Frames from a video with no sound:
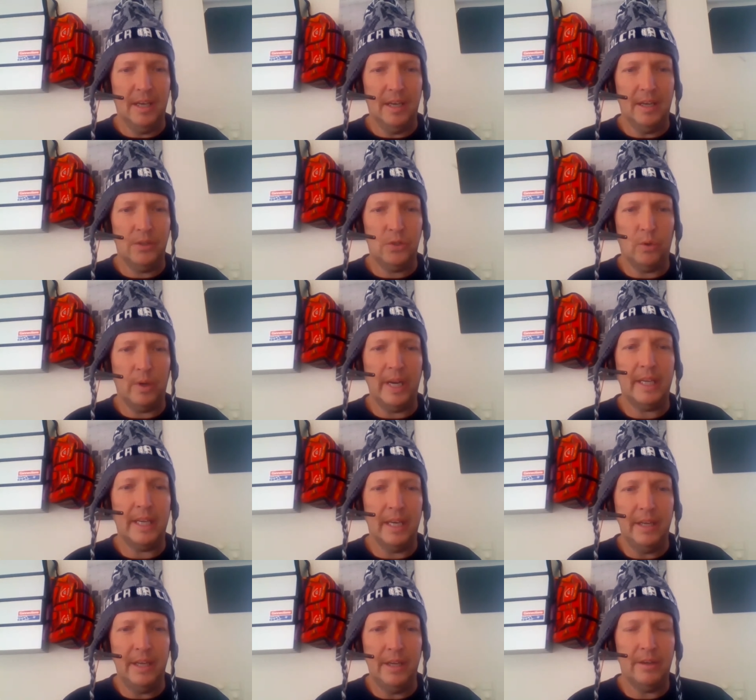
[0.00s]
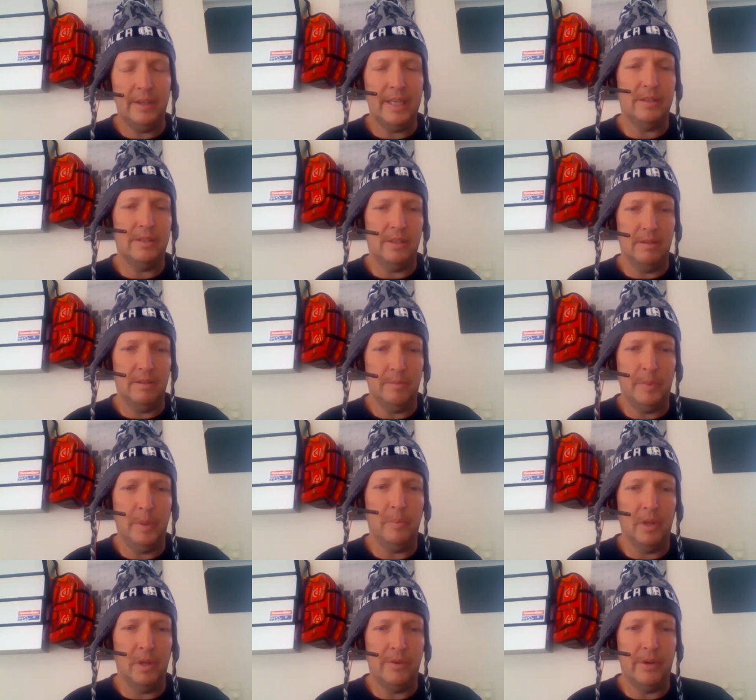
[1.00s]
So I can hear that
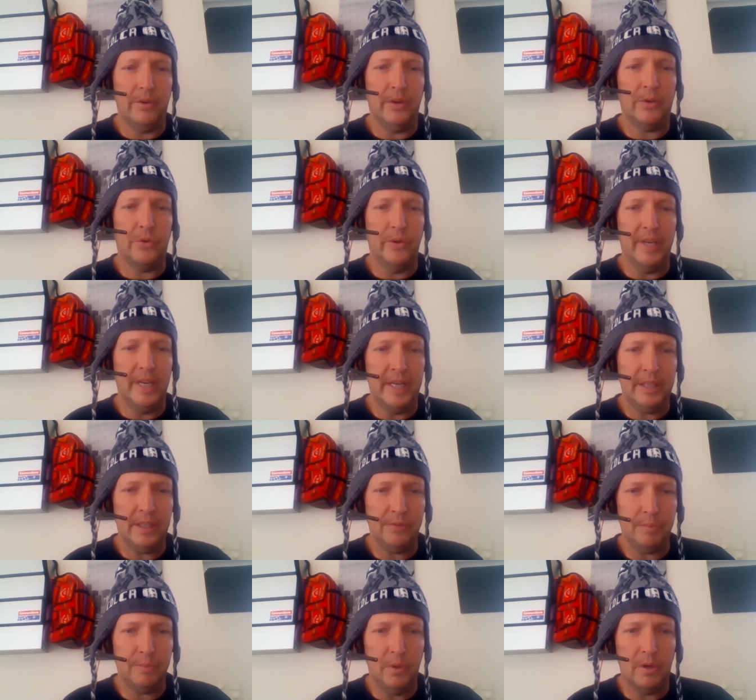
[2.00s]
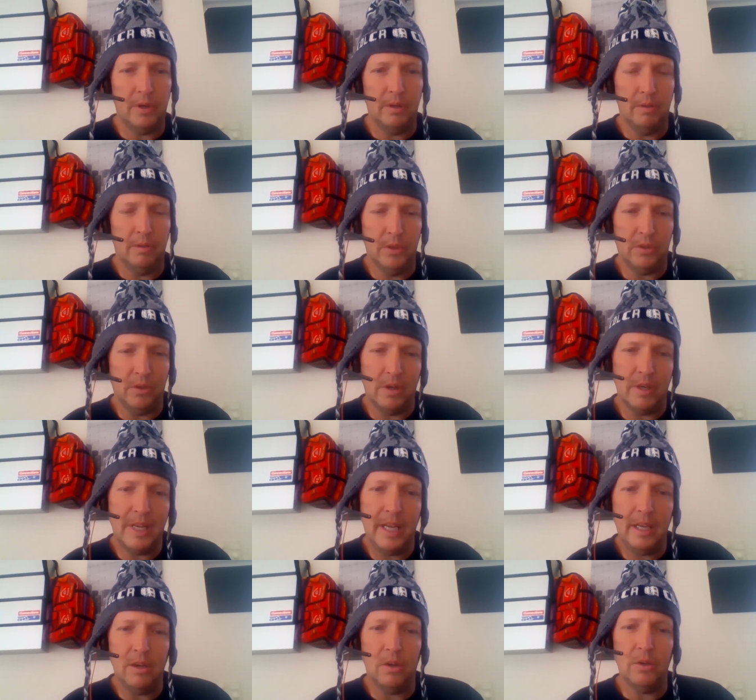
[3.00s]
people are very creative, but are
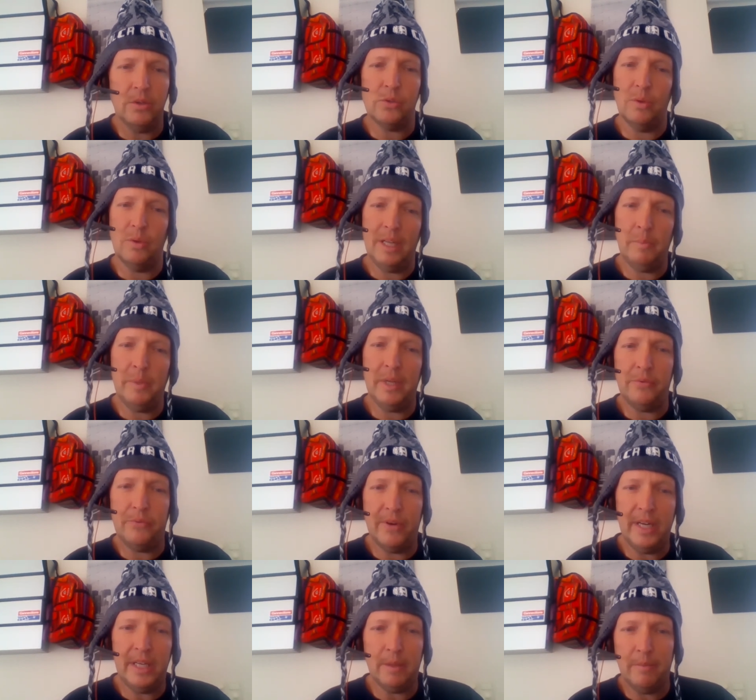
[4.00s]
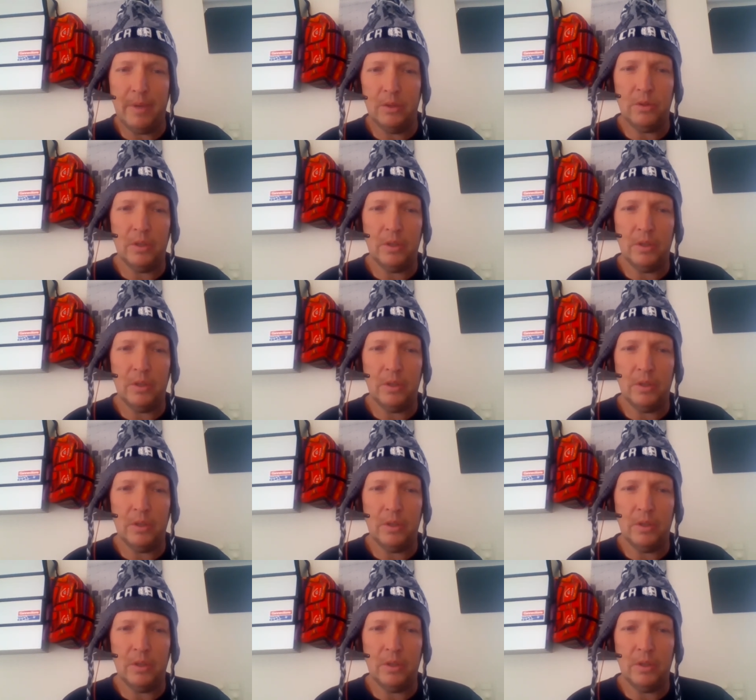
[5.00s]
they also a little bit afraid about the